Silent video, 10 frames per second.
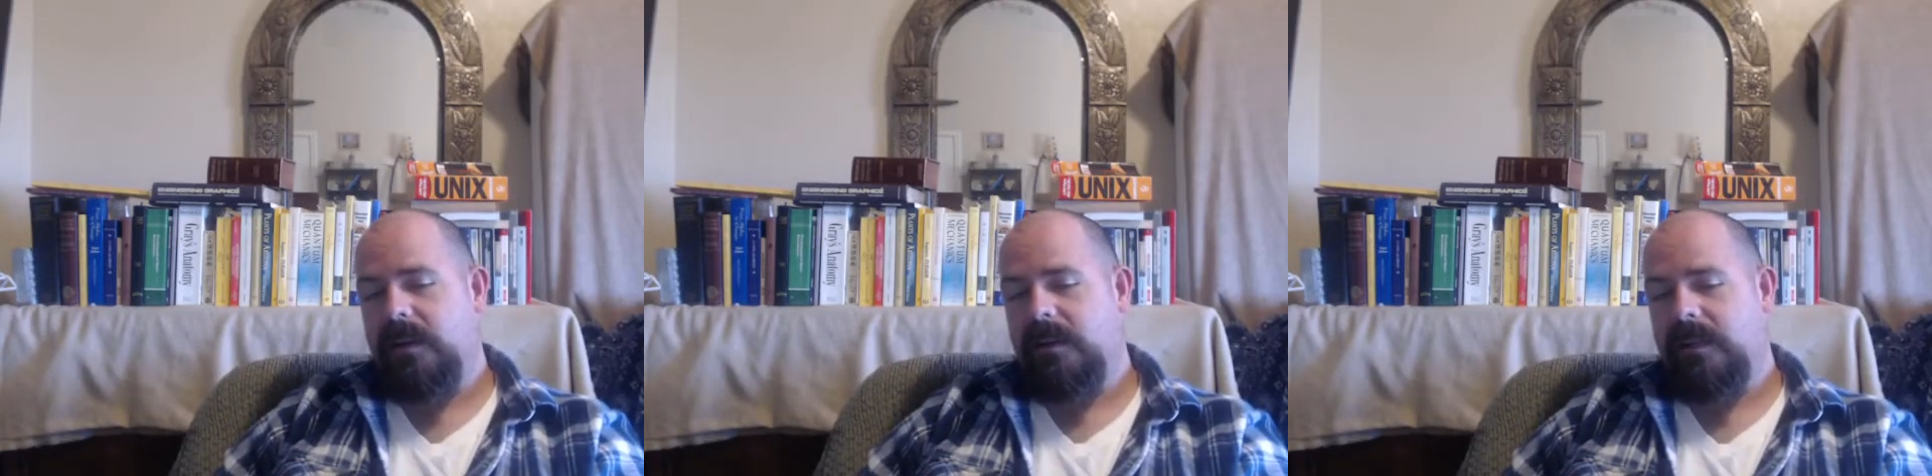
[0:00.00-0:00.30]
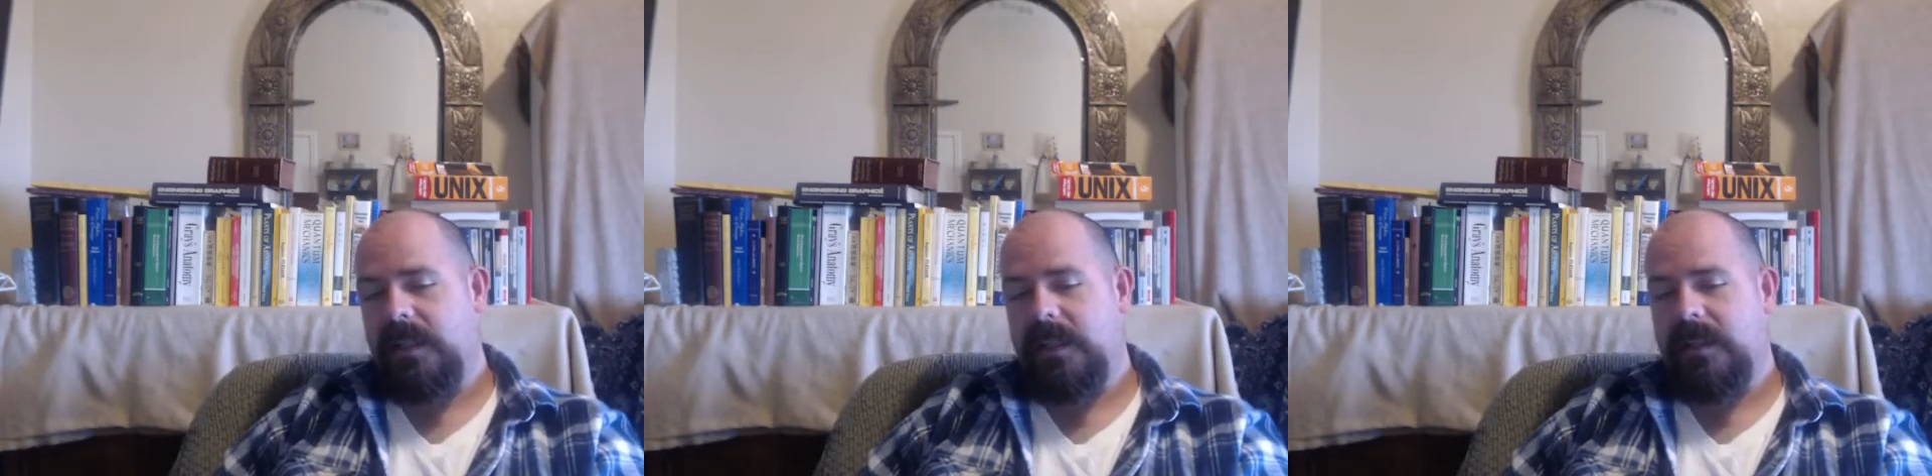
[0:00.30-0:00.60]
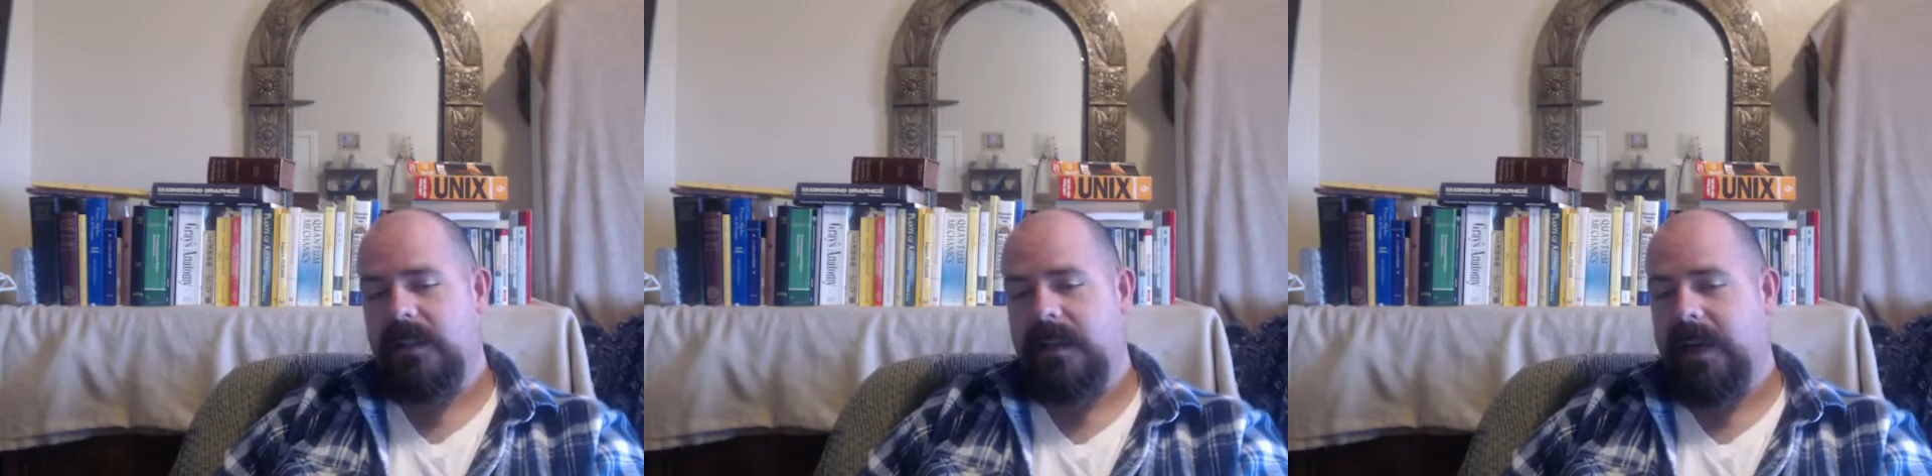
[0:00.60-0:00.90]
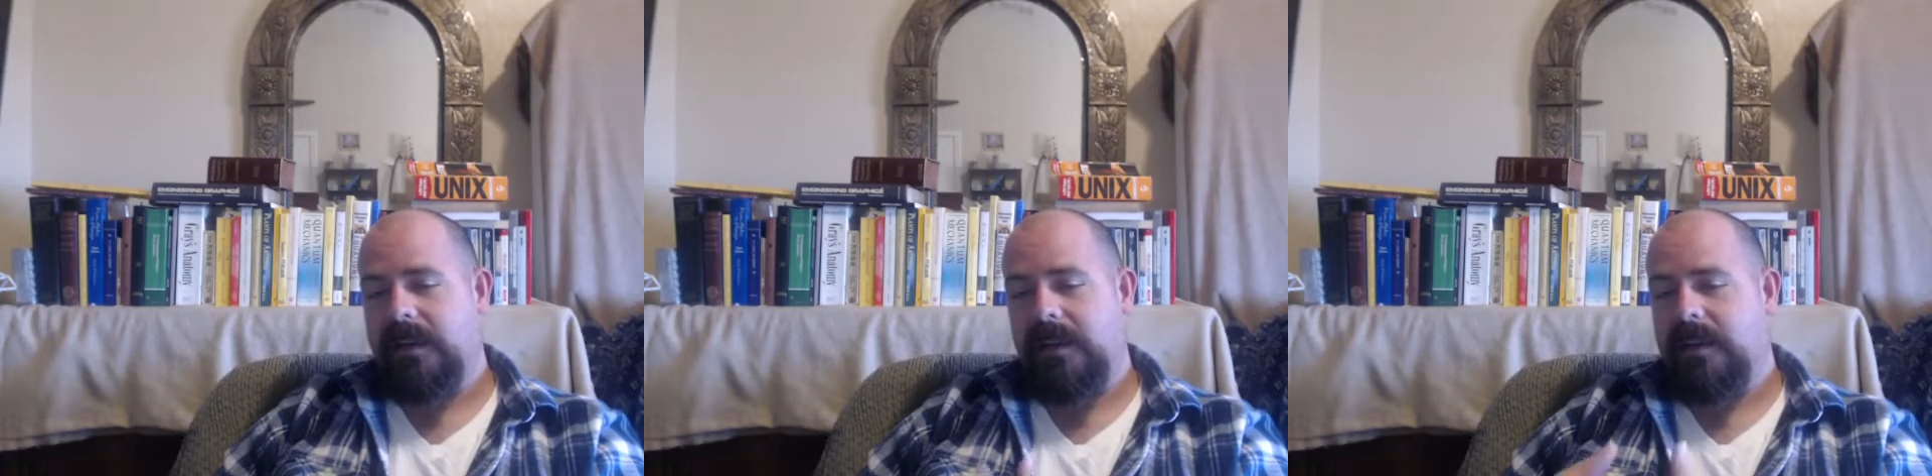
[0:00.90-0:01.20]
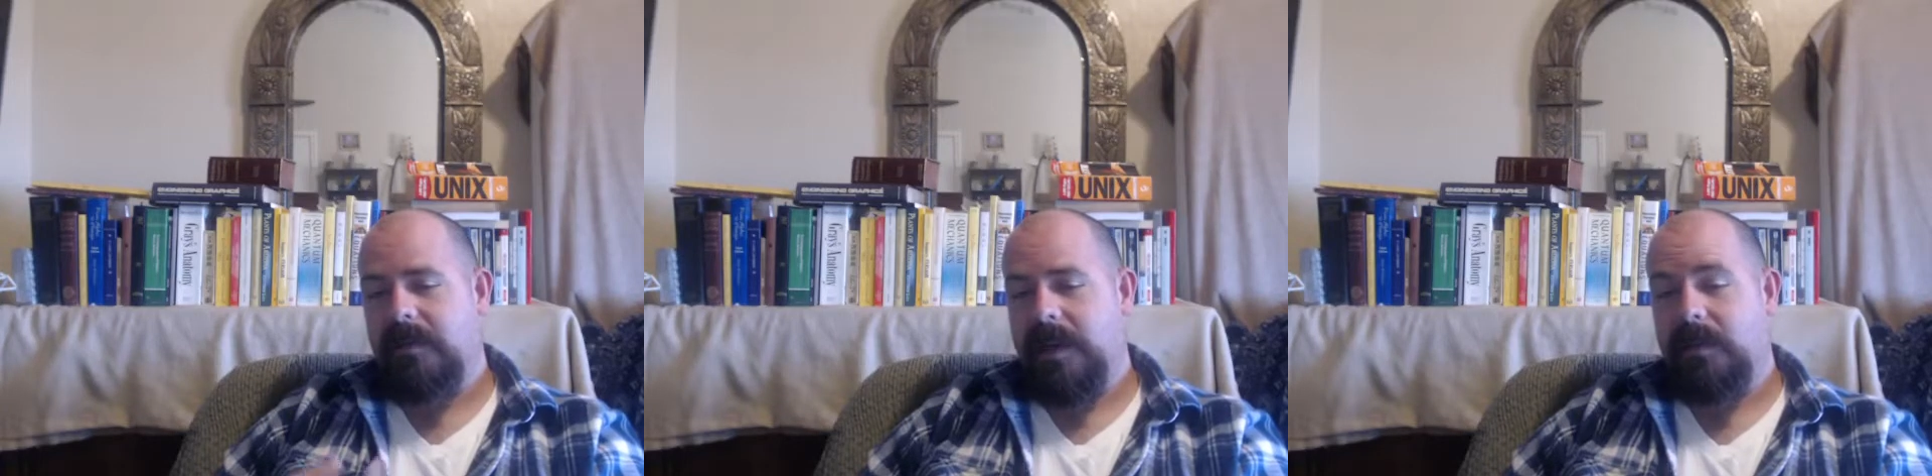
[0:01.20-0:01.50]
seen it in the data, and it
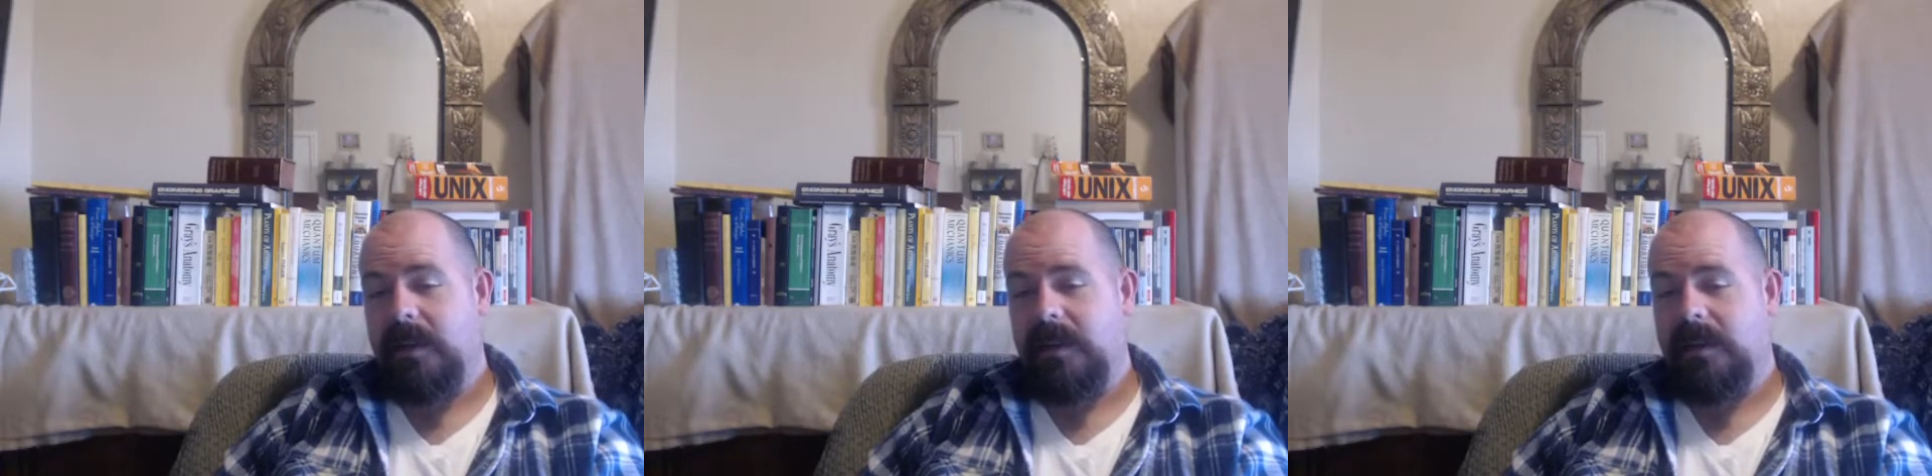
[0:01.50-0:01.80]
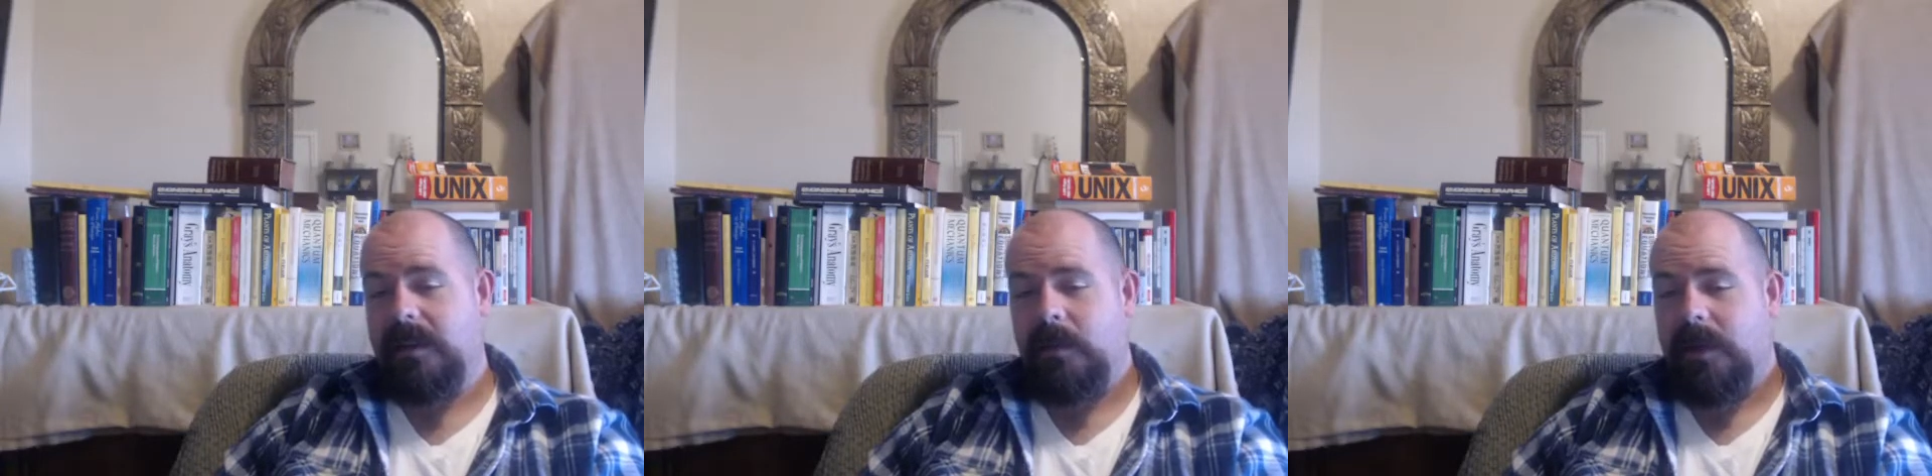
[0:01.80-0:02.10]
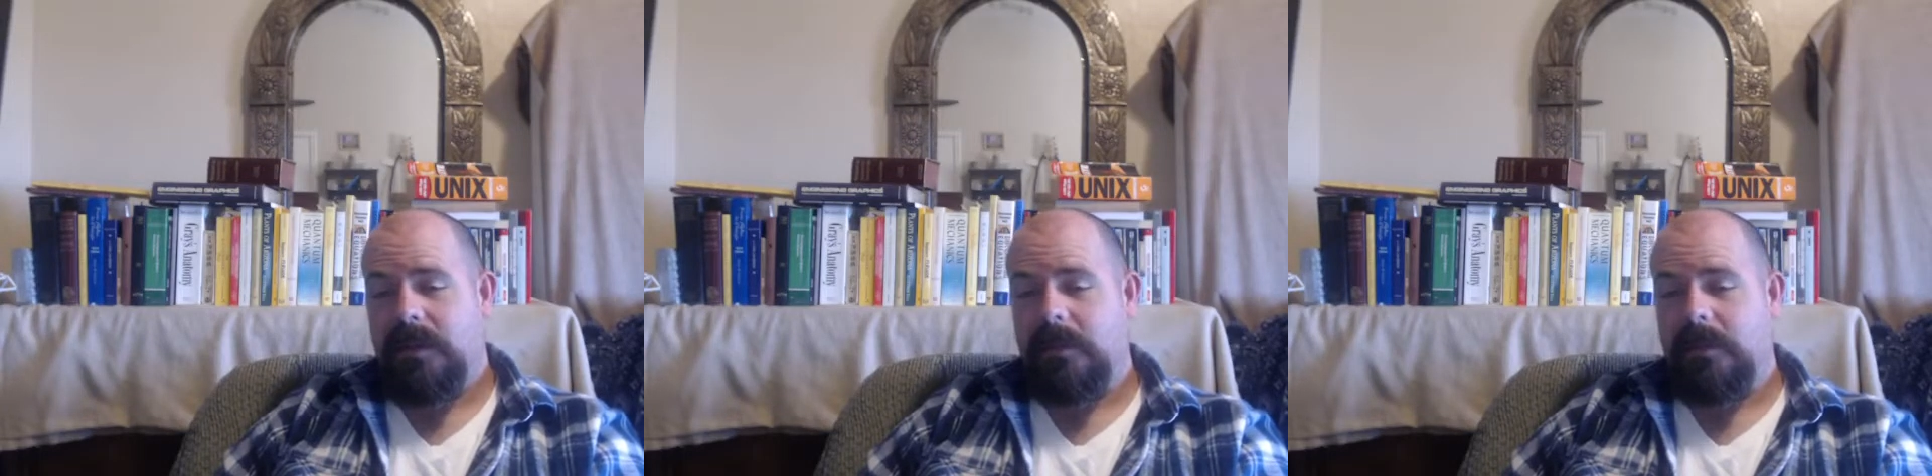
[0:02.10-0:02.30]
might be a thing that we do.